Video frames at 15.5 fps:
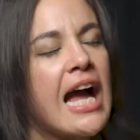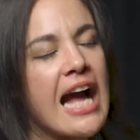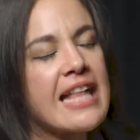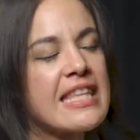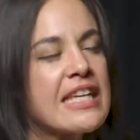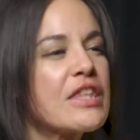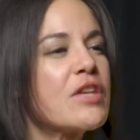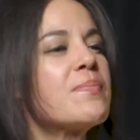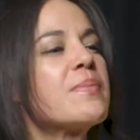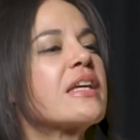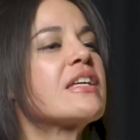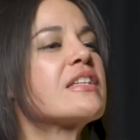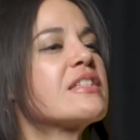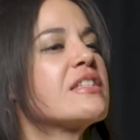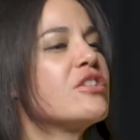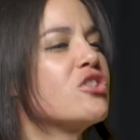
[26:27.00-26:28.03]
I think the
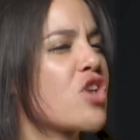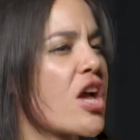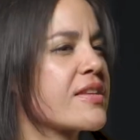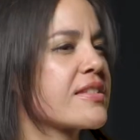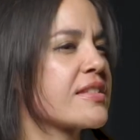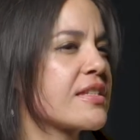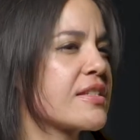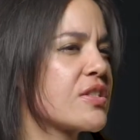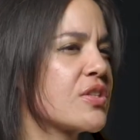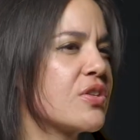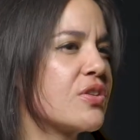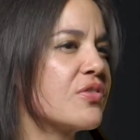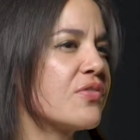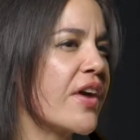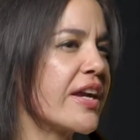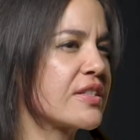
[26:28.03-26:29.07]
biggest injustice to
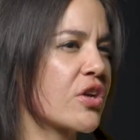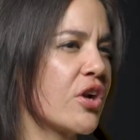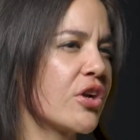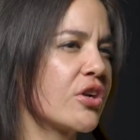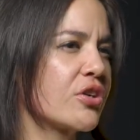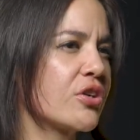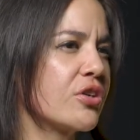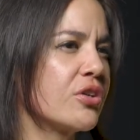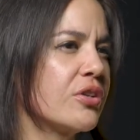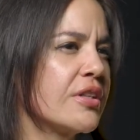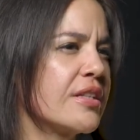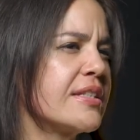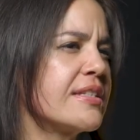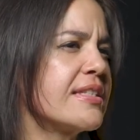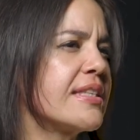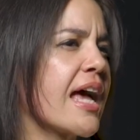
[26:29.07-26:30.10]
the Vice article
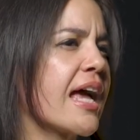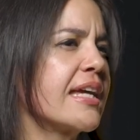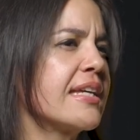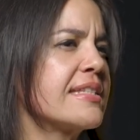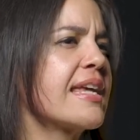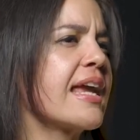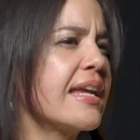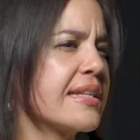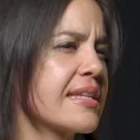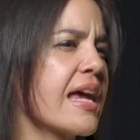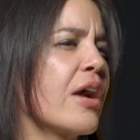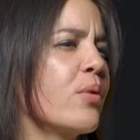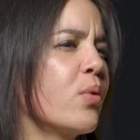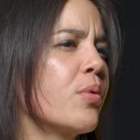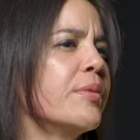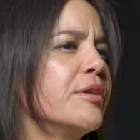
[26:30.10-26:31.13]
is that it's
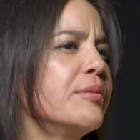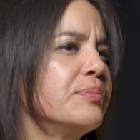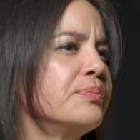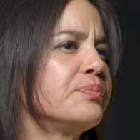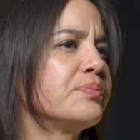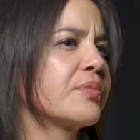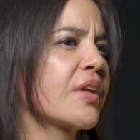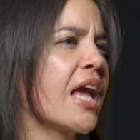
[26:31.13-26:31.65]
anti-woman.